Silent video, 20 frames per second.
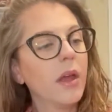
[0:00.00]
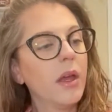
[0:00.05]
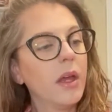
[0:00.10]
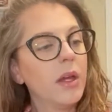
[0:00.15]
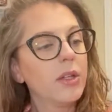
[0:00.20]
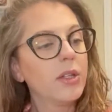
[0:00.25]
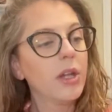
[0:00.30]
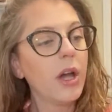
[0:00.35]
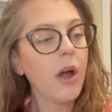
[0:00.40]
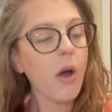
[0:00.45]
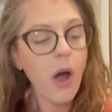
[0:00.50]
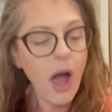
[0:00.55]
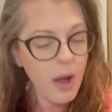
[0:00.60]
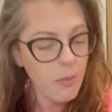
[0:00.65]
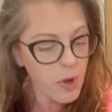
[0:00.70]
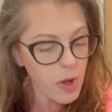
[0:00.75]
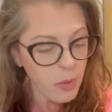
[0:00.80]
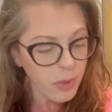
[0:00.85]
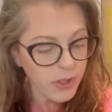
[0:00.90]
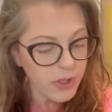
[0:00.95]
So
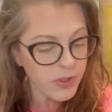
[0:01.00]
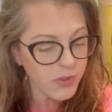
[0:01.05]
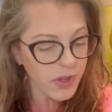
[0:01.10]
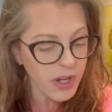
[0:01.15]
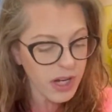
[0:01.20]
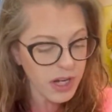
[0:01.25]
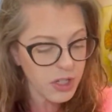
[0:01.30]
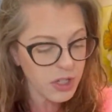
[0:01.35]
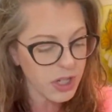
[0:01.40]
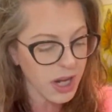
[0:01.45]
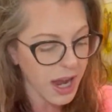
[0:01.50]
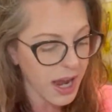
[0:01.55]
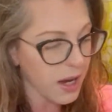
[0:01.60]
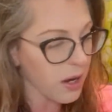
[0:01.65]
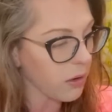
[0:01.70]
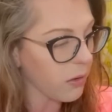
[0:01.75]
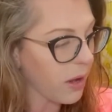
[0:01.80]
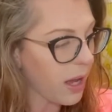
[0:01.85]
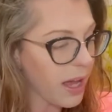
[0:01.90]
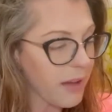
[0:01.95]
I'm almost finished. I
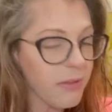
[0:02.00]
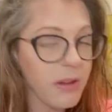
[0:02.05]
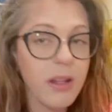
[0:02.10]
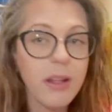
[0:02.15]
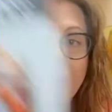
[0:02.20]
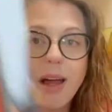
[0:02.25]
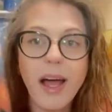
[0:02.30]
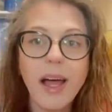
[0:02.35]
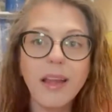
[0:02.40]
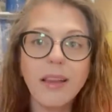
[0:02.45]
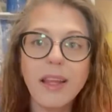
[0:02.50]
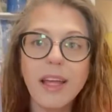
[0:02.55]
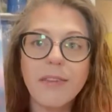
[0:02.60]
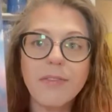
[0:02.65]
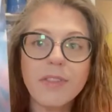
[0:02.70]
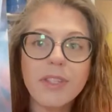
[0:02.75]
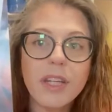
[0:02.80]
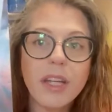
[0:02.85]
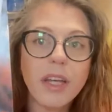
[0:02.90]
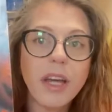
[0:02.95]
don't have a lot
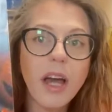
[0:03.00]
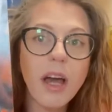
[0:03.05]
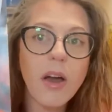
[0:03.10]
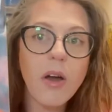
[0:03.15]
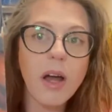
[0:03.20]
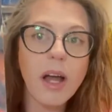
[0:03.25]
left to go.